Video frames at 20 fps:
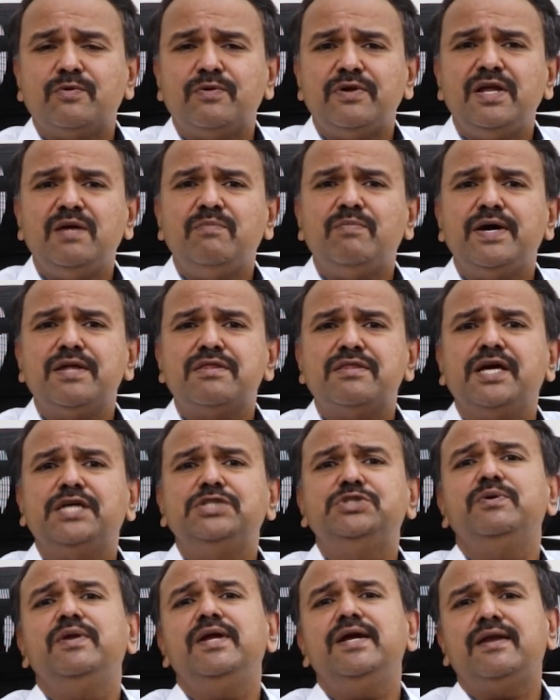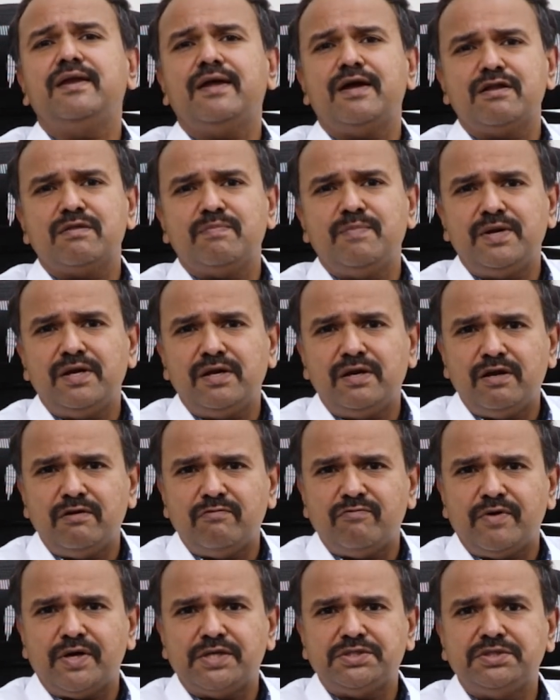only by sexually transmitted
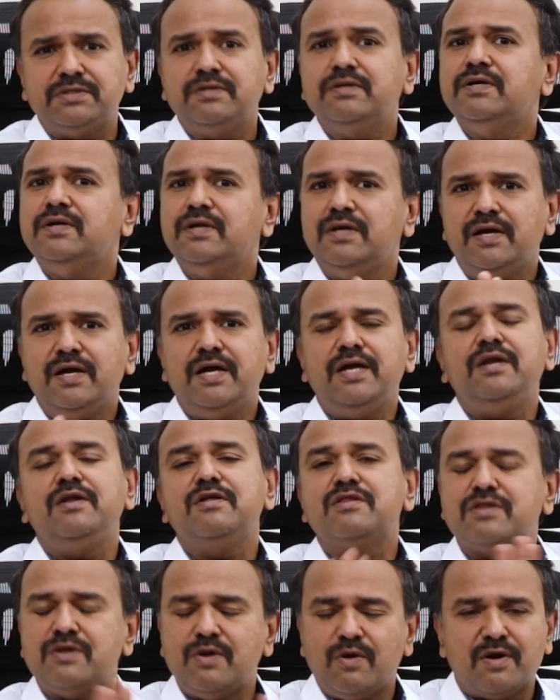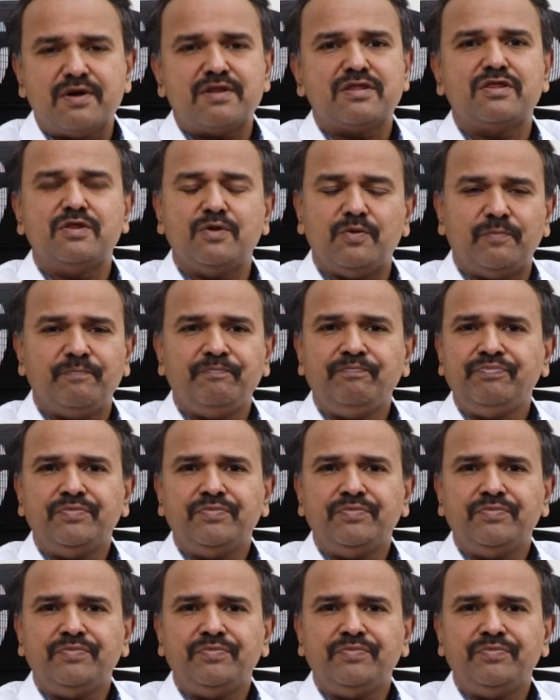infection. It is not so.